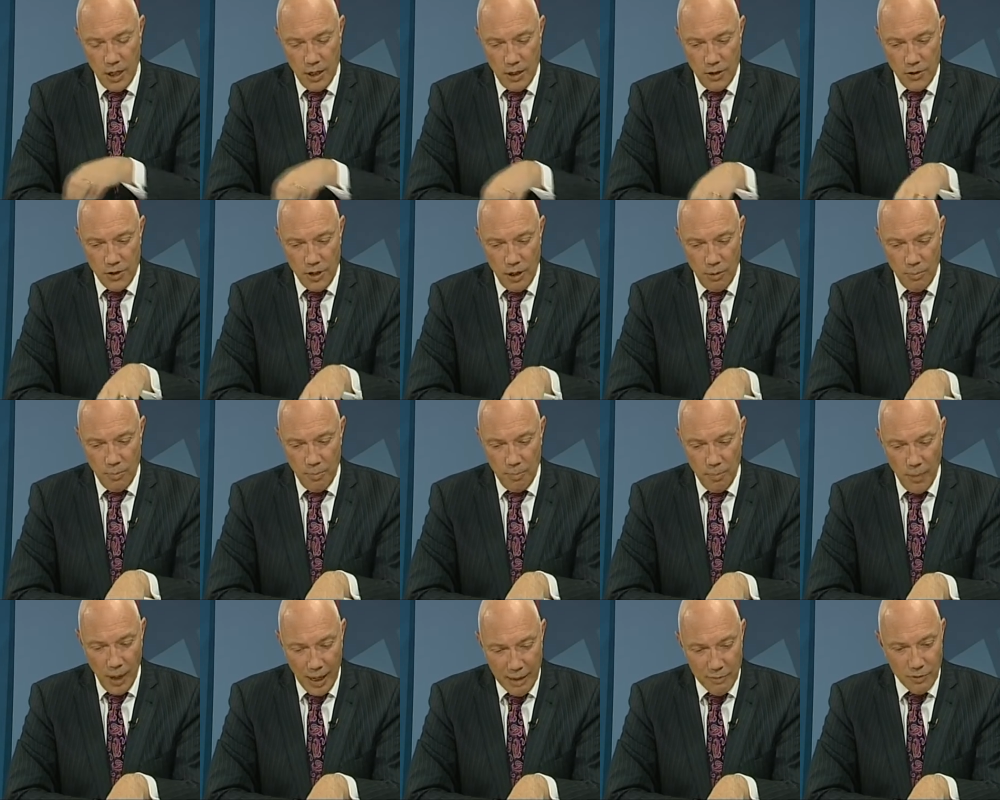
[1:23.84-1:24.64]
So
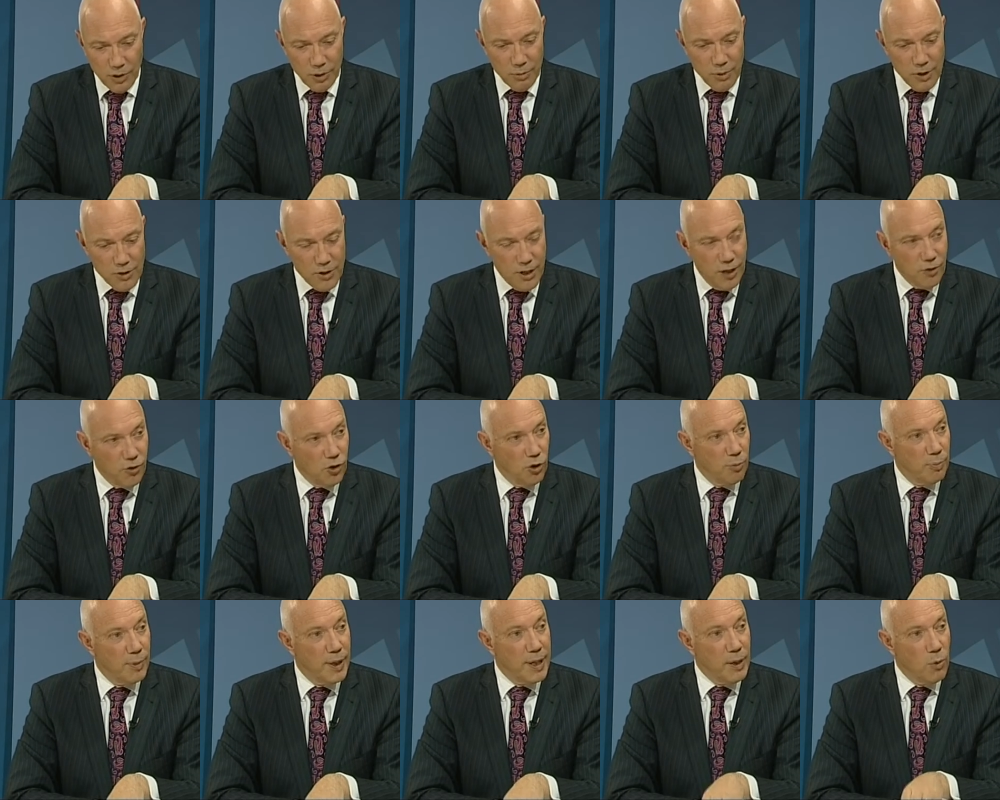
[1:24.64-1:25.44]
my view is there
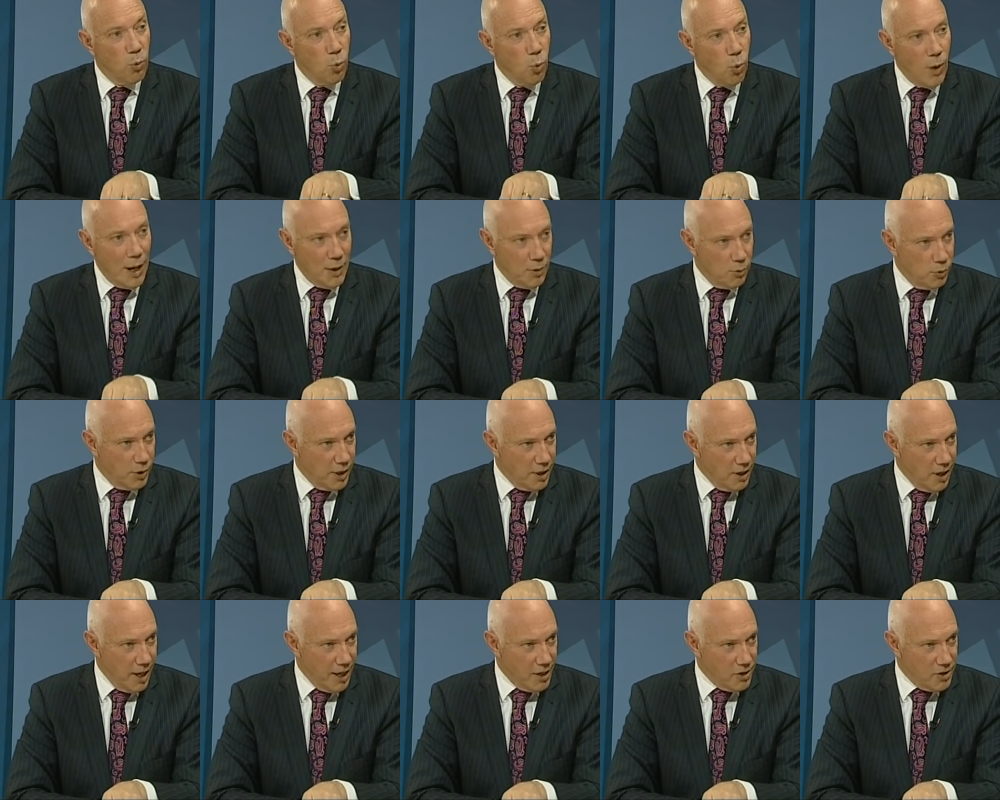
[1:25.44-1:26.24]
should be one
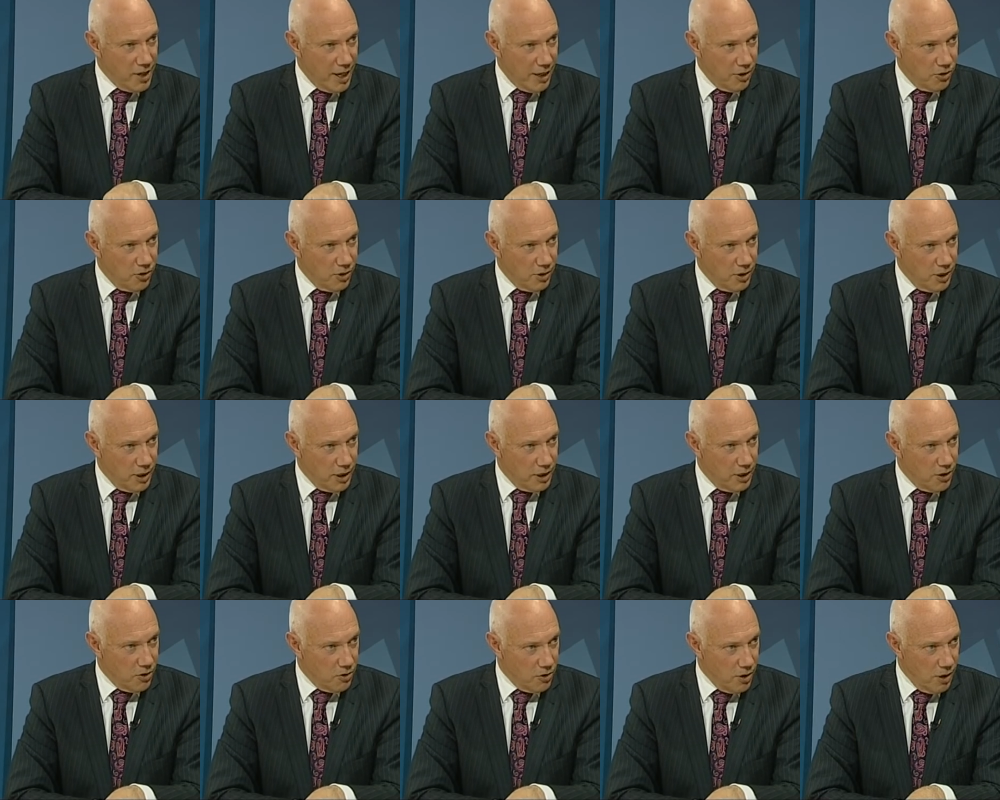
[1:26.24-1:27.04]
organisation
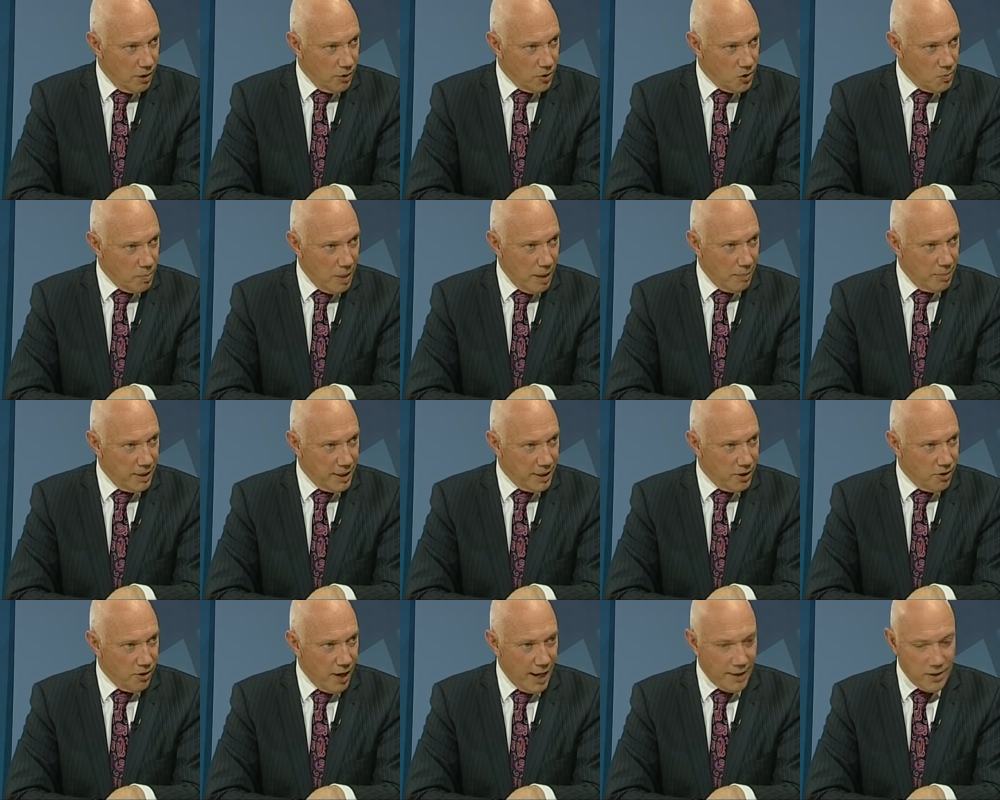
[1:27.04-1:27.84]
that controls
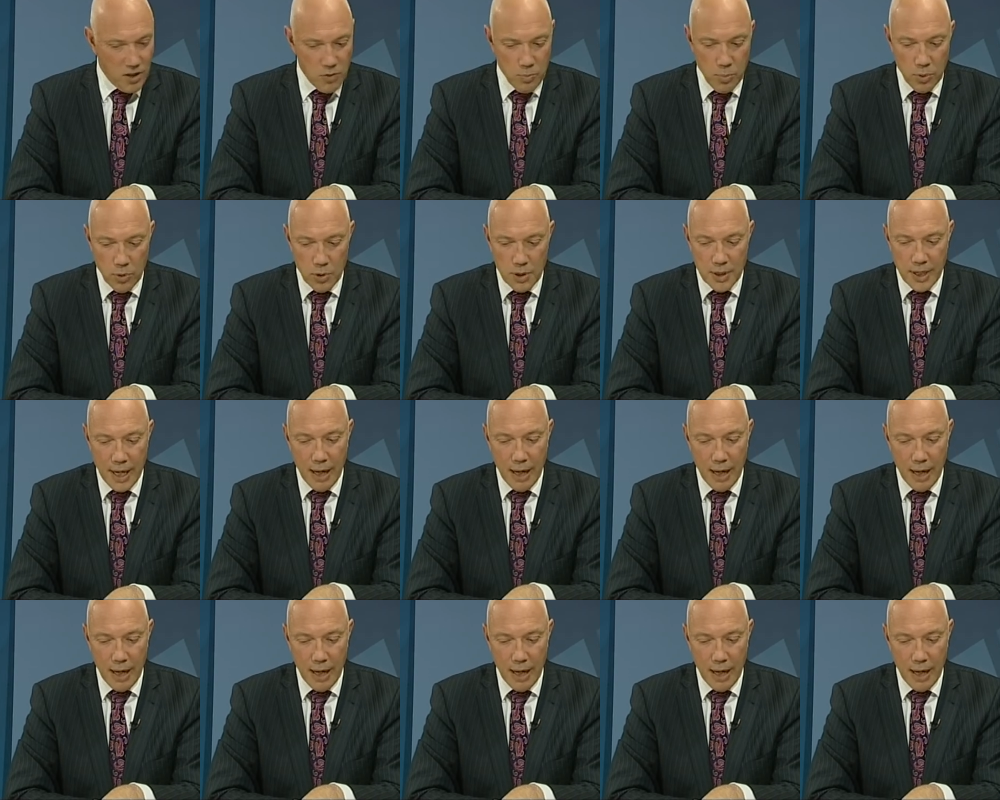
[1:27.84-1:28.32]
public transport.